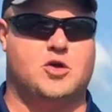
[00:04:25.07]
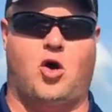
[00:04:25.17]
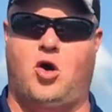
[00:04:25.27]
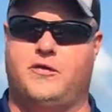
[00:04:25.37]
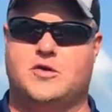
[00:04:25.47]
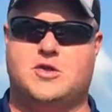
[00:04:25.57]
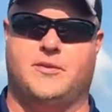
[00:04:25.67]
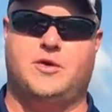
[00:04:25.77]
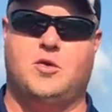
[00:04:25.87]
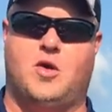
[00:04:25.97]
call if there's
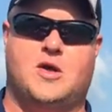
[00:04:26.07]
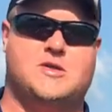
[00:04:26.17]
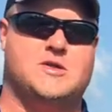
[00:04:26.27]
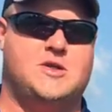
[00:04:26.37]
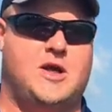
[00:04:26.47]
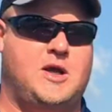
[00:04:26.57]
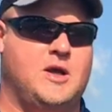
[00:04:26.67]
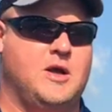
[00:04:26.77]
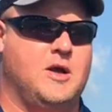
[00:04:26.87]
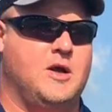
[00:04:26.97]
something you want us to see.
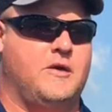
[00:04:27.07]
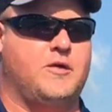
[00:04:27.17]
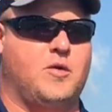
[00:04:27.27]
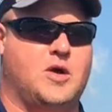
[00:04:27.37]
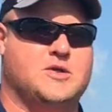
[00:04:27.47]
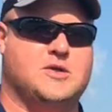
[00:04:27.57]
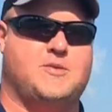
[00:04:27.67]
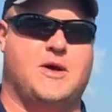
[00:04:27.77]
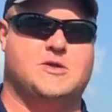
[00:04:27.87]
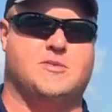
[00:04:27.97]
If you want us to
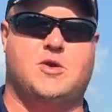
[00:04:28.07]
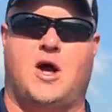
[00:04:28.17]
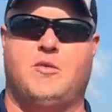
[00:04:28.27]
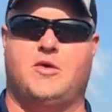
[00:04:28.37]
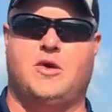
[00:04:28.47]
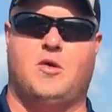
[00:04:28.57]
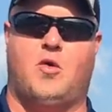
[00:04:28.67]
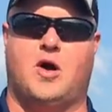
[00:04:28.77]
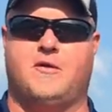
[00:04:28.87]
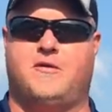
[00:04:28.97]
spend some time with you and
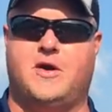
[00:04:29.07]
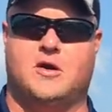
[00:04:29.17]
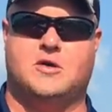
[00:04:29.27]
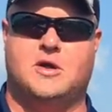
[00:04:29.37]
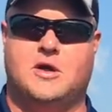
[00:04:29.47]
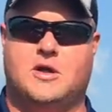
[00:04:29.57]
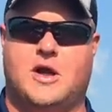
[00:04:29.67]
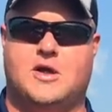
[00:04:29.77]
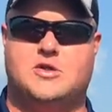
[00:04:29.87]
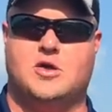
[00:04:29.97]
walk a field,
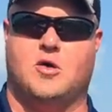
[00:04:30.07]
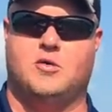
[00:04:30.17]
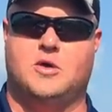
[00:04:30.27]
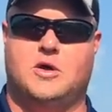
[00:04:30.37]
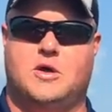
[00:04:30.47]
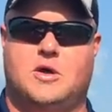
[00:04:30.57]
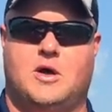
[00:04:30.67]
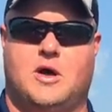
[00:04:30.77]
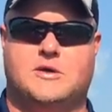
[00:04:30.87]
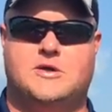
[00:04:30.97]
let us know.
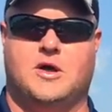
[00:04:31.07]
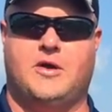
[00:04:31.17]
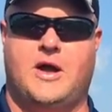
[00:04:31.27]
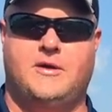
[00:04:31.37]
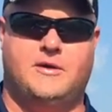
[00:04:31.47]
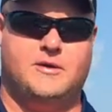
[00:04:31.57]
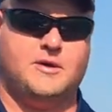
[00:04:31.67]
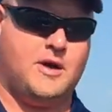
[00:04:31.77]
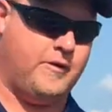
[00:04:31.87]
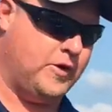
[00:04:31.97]
Till then,
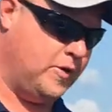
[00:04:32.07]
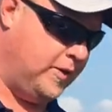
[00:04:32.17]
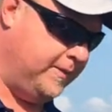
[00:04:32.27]
have a good